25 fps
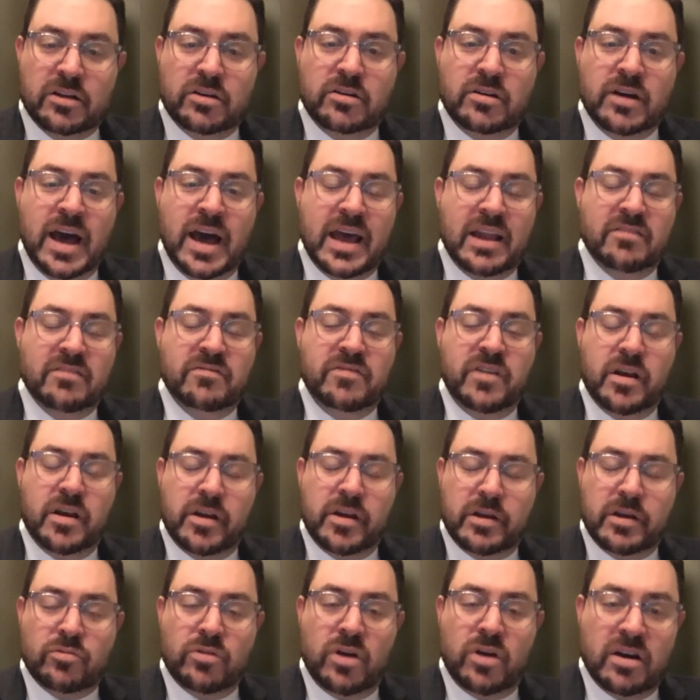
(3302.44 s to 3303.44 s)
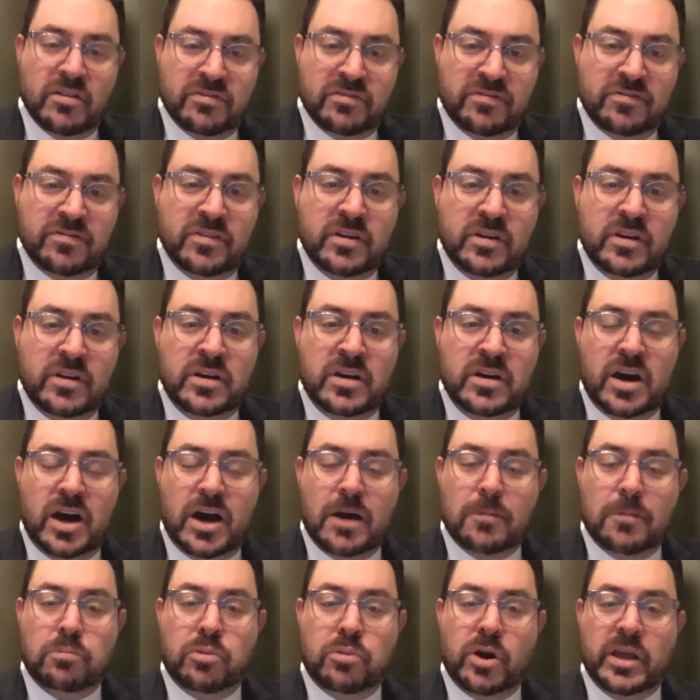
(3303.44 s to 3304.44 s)
had a very rough
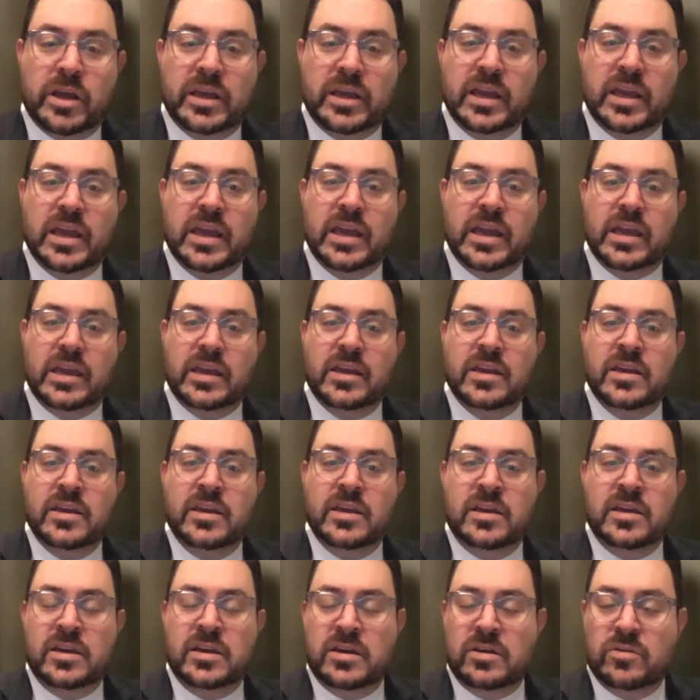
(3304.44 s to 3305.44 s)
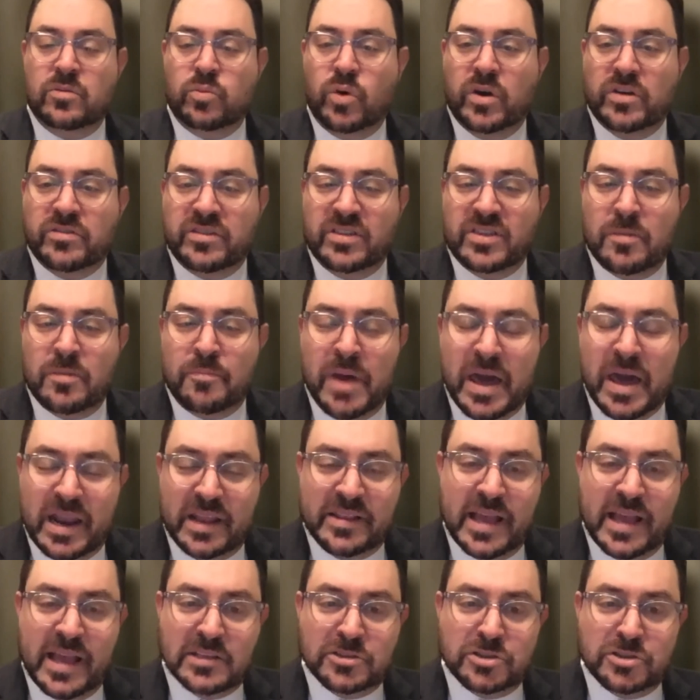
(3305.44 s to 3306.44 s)
upbringing, was in the
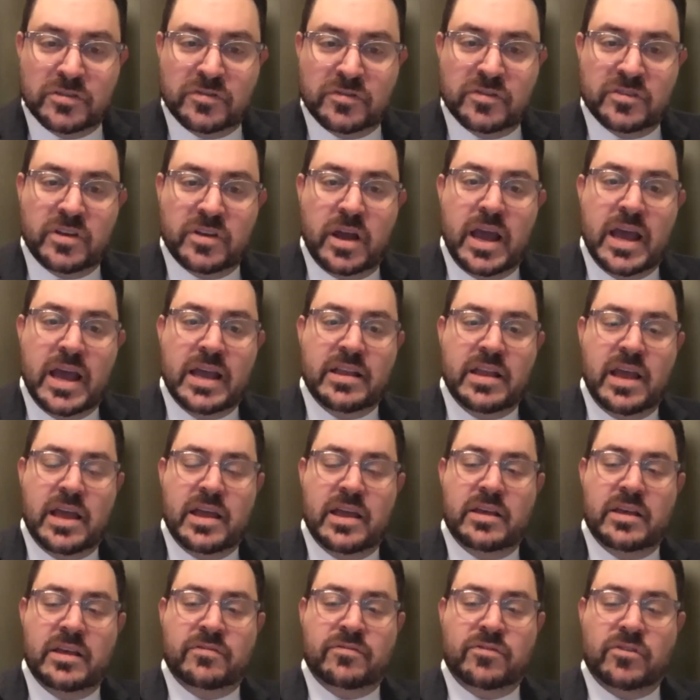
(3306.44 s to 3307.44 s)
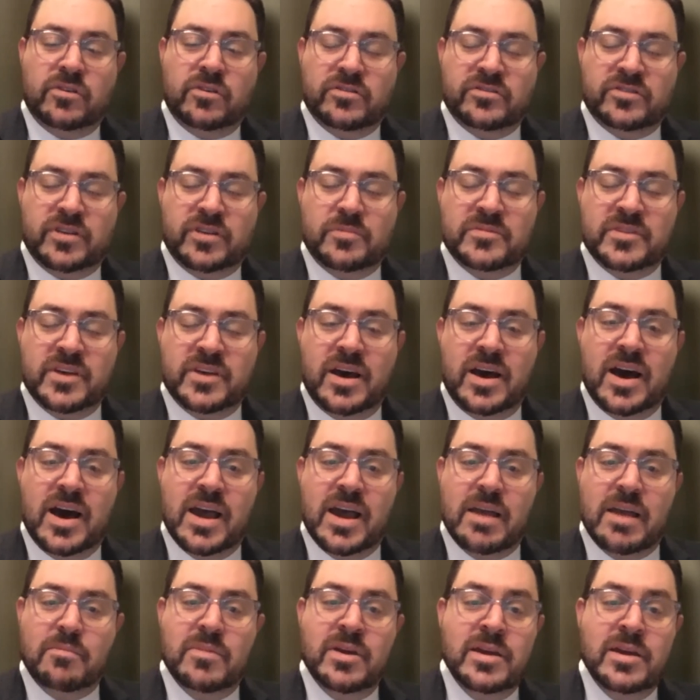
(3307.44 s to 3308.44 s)
penitentiary for some
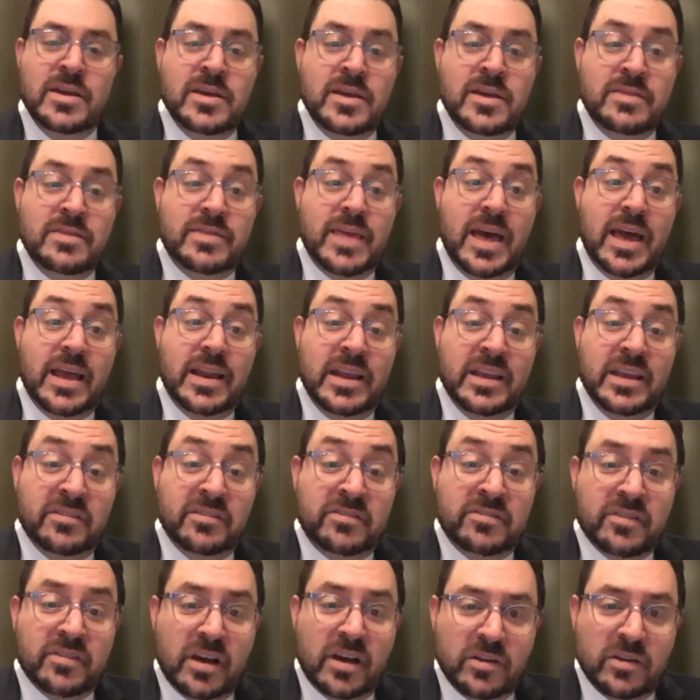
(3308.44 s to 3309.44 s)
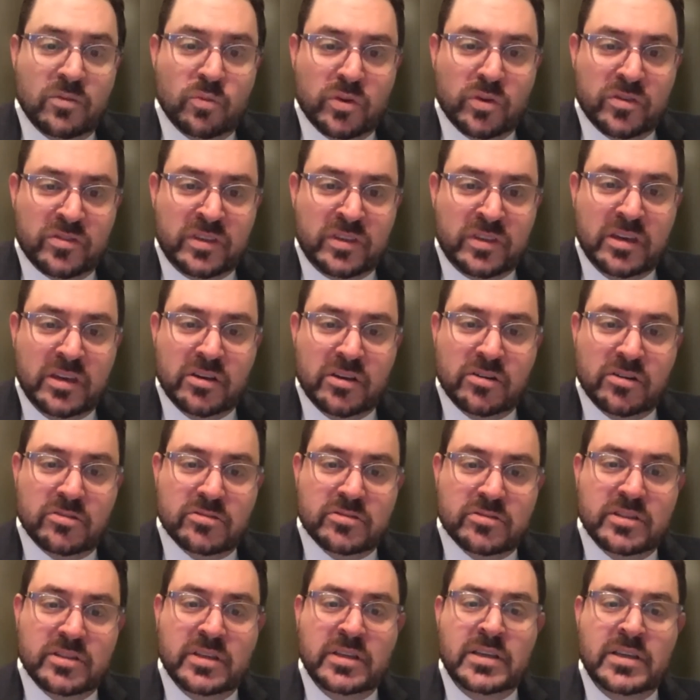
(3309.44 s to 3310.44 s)
time. Then his son was
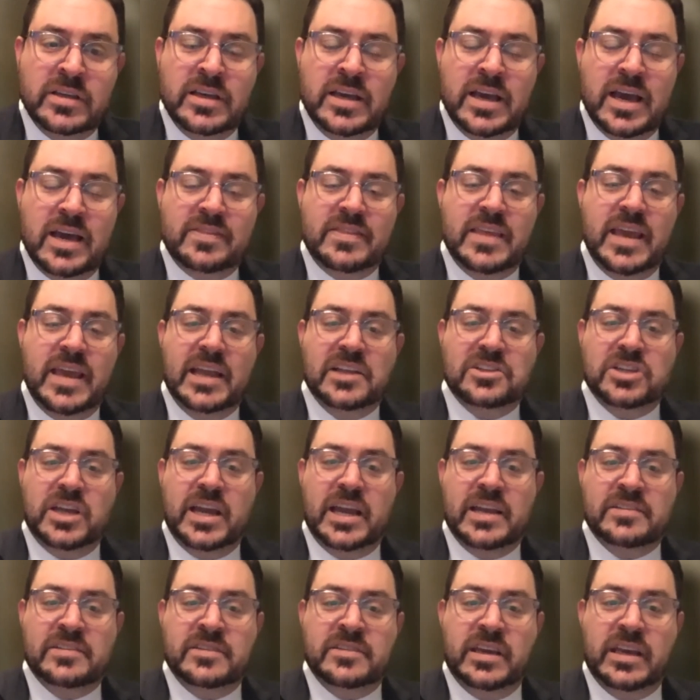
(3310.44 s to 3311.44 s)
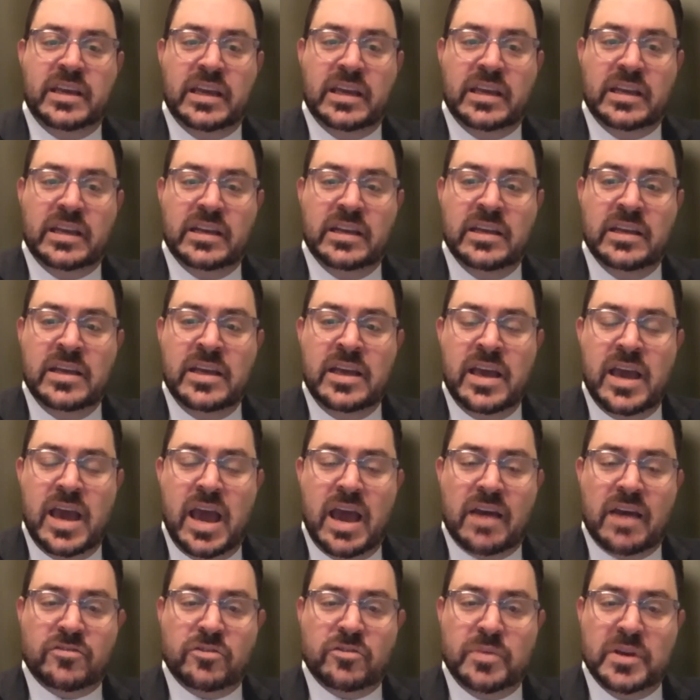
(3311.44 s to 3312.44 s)
killed at the age of 18
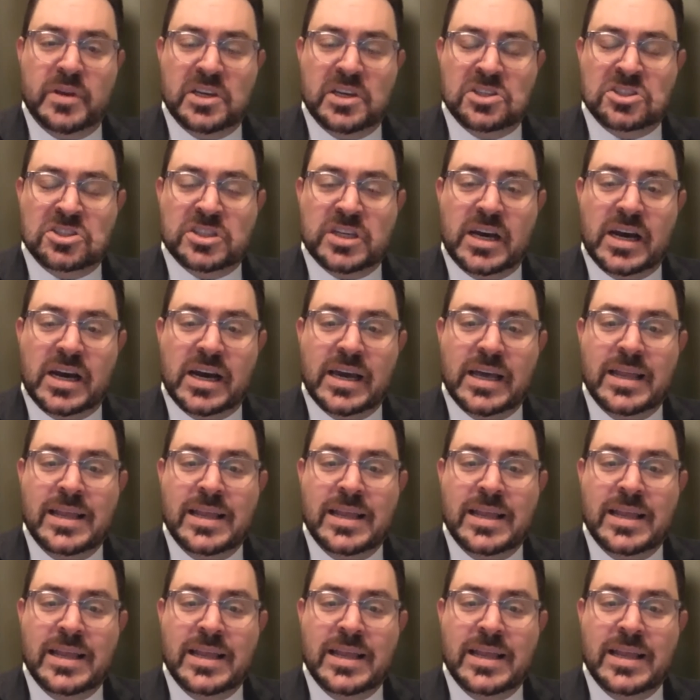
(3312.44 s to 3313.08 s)
after being shot.